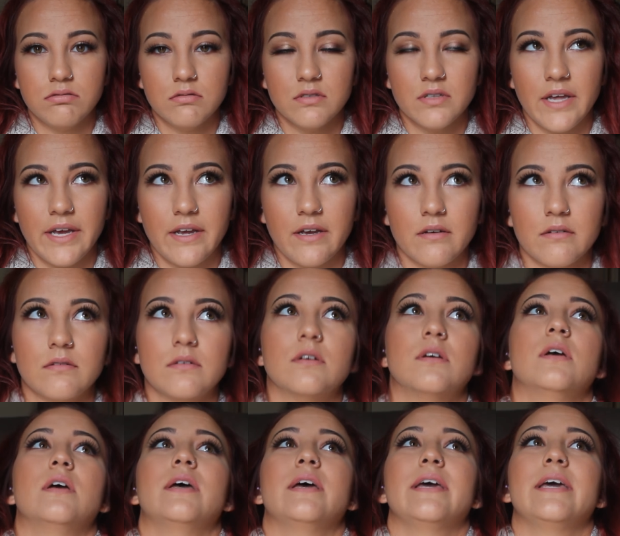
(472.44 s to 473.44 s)
like,
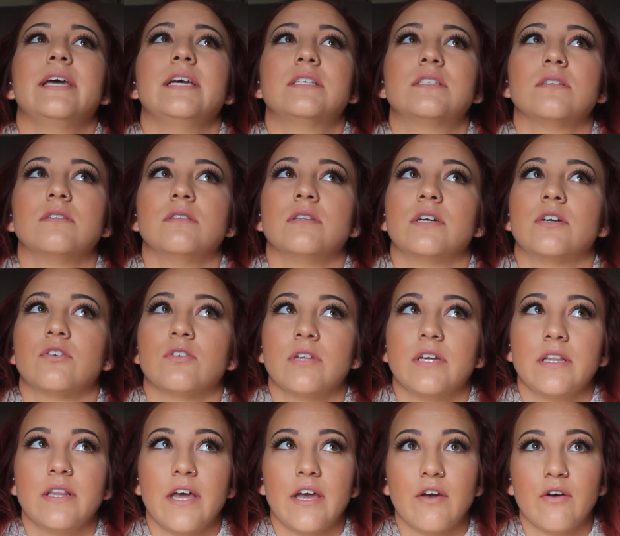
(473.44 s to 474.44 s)
he's
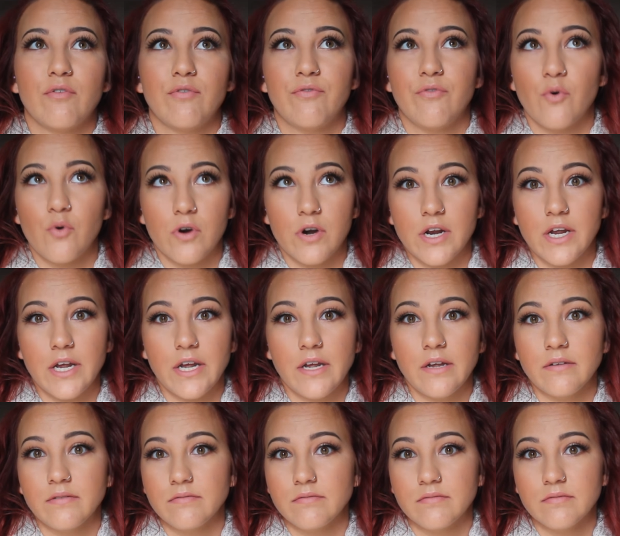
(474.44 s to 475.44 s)
literally like
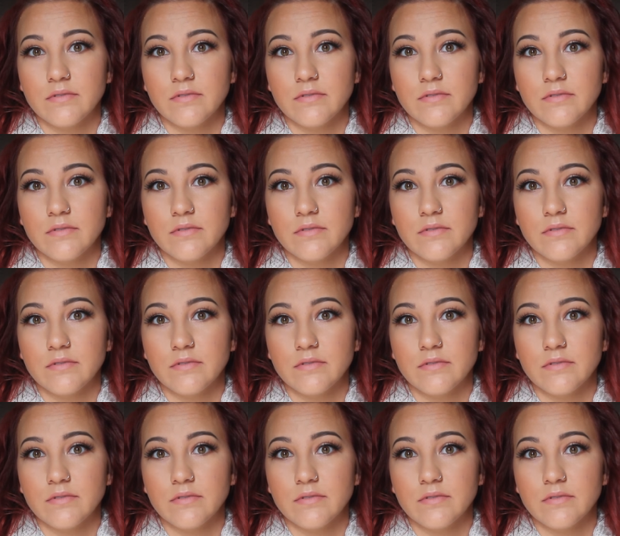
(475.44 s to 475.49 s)
40,